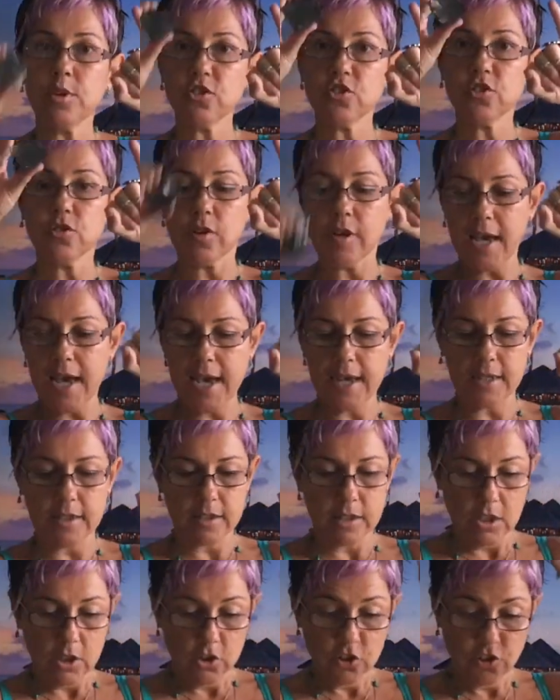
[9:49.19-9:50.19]
shungite.
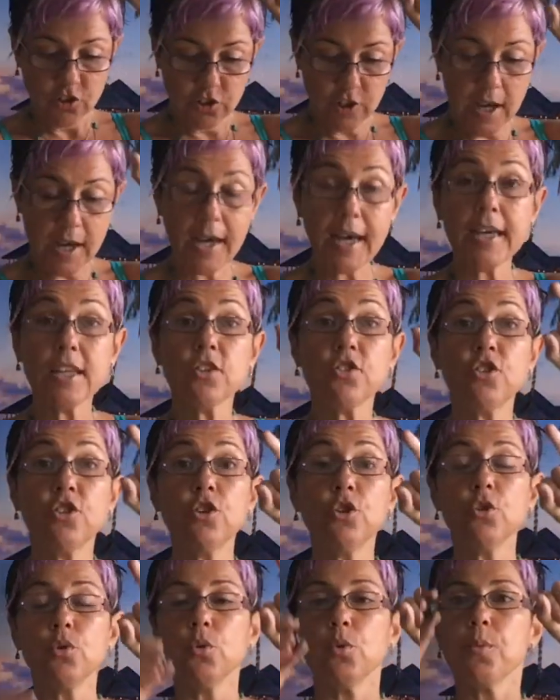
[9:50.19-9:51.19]
Shungite
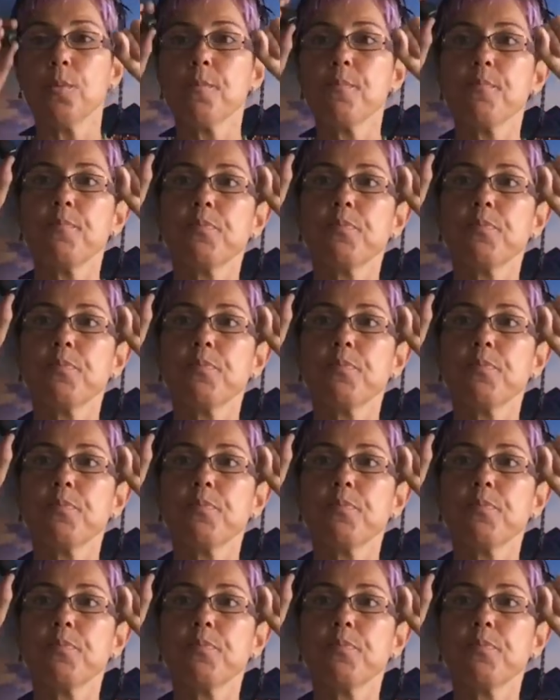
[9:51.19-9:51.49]
2,